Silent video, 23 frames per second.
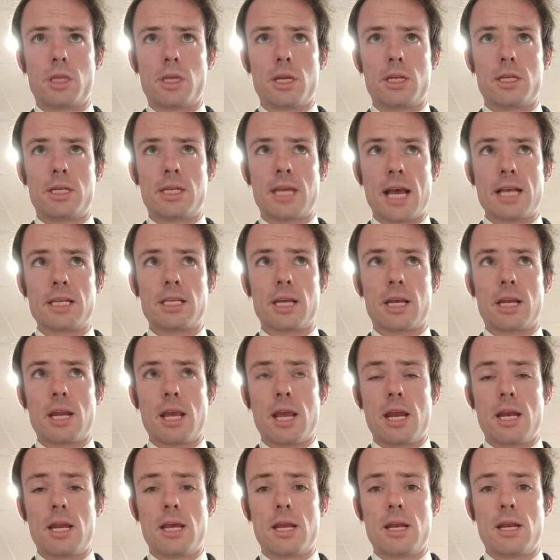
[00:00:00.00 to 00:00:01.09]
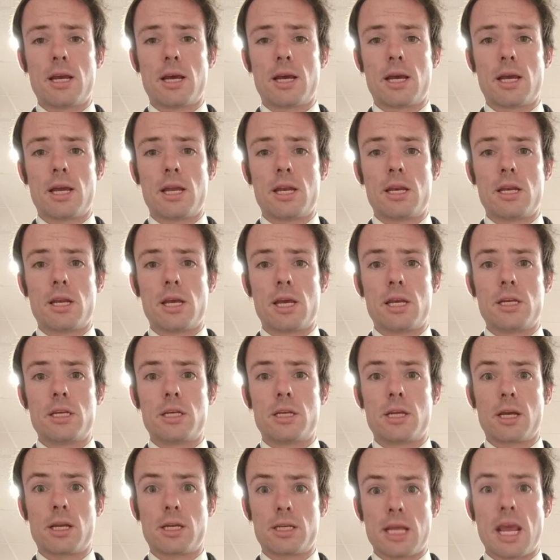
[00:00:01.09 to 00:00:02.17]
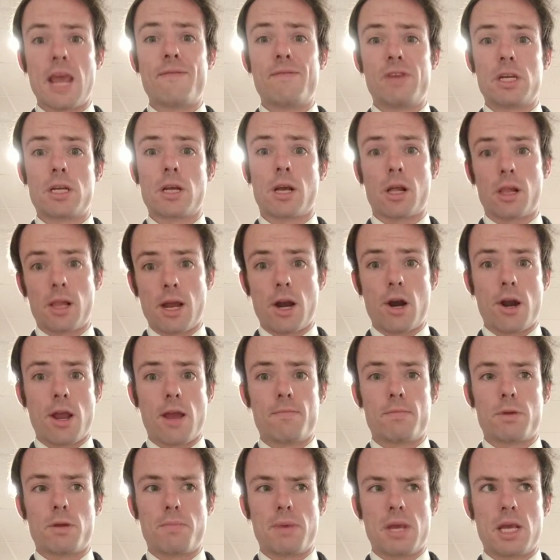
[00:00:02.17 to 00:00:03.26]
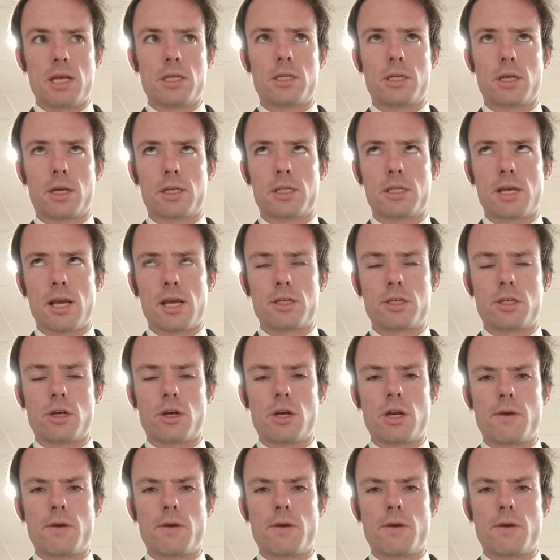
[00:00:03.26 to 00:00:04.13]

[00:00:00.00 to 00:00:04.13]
the designated and David declared him to be a successor,